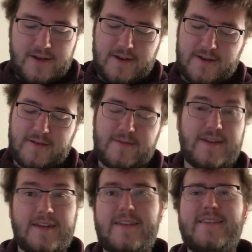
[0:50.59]
And
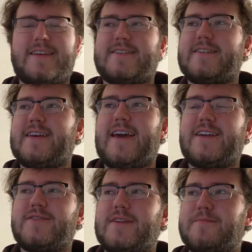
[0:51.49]
in this, he
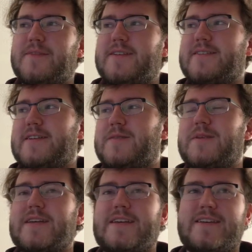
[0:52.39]
actually admits that it'd
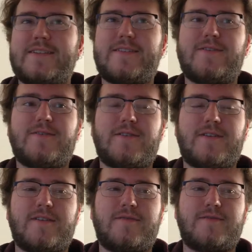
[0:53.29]
be easier
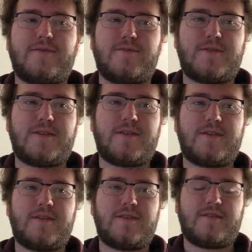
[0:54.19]
if
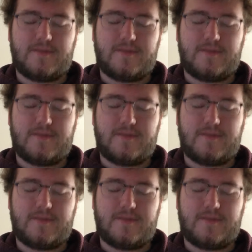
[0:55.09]
Lucy,